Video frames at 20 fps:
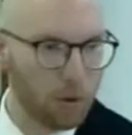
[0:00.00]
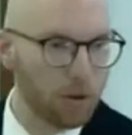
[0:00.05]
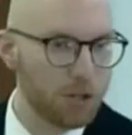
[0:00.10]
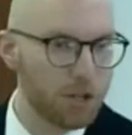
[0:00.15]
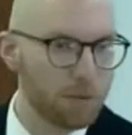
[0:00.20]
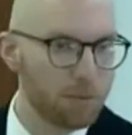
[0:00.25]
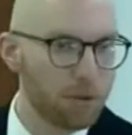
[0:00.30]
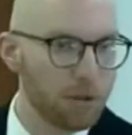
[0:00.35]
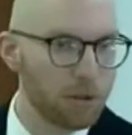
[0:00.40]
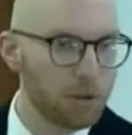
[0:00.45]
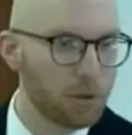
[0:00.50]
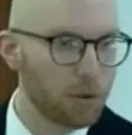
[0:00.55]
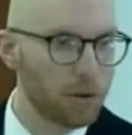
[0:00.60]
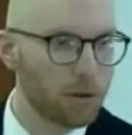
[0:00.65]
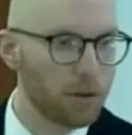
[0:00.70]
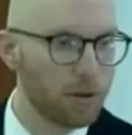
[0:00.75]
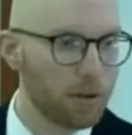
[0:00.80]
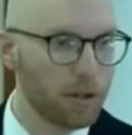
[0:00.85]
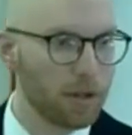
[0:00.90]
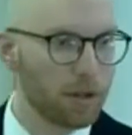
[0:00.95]
worship the
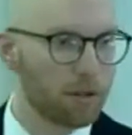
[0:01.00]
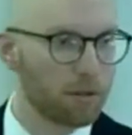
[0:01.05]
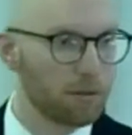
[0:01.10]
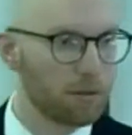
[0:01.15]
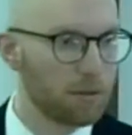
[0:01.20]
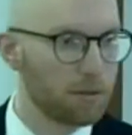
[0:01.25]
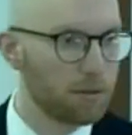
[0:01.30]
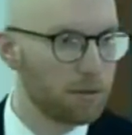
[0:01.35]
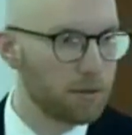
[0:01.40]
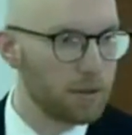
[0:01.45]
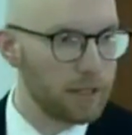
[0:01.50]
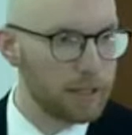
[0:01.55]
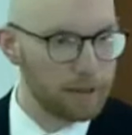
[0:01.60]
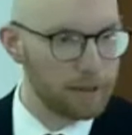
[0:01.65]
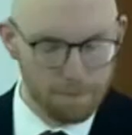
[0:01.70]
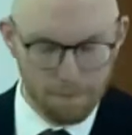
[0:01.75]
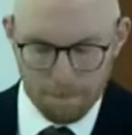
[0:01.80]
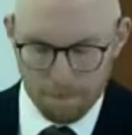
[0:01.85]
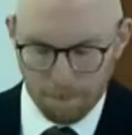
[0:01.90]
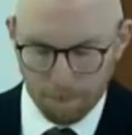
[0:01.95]
Lord through
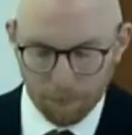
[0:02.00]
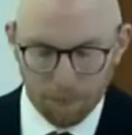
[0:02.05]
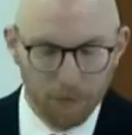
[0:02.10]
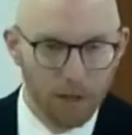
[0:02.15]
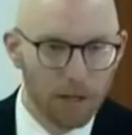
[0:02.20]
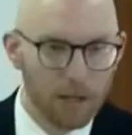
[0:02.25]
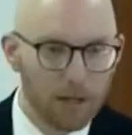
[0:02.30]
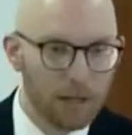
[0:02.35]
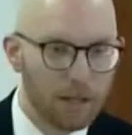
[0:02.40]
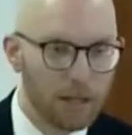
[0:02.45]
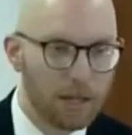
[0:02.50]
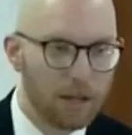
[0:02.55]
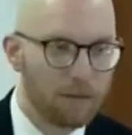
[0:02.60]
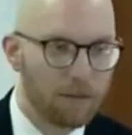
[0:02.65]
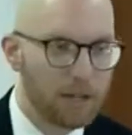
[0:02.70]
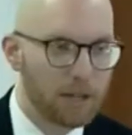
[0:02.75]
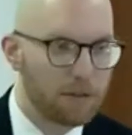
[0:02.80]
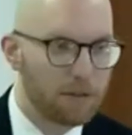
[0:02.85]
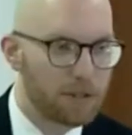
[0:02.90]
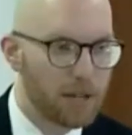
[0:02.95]
the
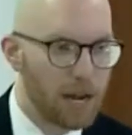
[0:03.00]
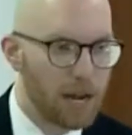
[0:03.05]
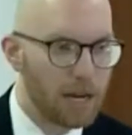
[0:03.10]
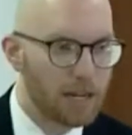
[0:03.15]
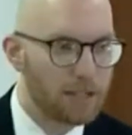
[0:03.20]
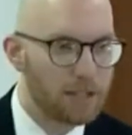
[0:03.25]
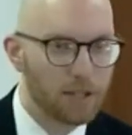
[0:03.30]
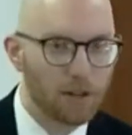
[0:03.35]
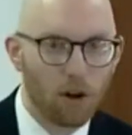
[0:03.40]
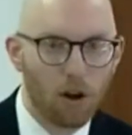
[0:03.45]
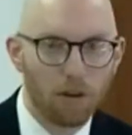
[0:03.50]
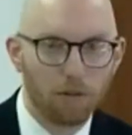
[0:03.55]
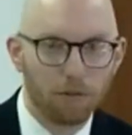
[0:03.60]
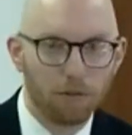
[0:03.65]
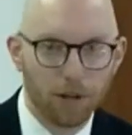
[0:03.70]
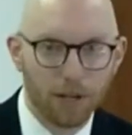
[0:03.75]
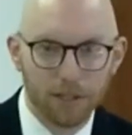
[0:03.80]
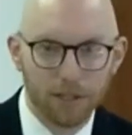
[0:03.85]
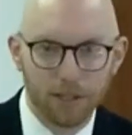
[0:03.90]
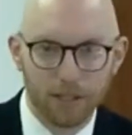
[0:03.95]
giving of tithes and
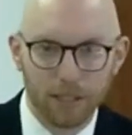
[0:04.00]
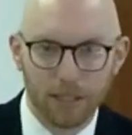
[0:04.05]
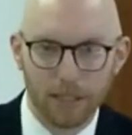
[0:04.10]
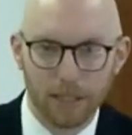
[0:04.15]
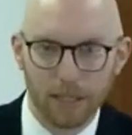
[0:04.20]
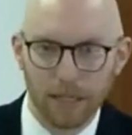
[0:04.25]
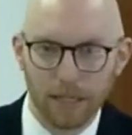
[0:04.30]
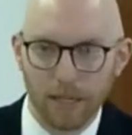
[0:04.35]
offerings.